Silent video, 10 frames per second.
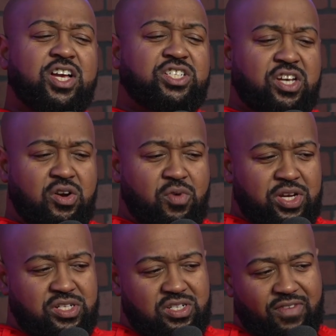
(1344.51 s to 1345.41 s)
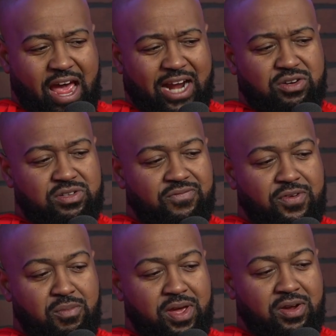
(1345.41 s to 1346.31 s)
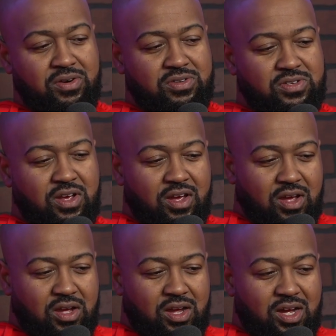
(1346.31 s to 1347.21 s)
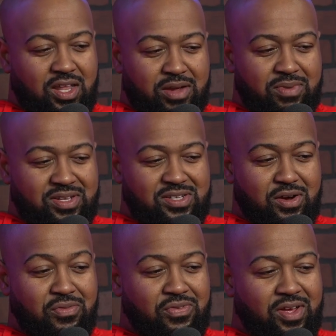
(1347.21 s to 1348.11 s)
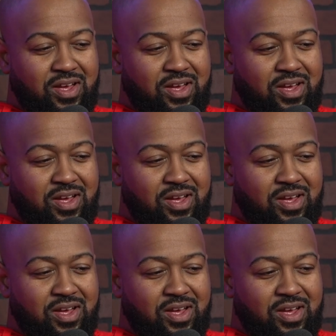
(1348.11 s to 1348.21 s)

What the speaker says: generations of actors and filmmakers like myself.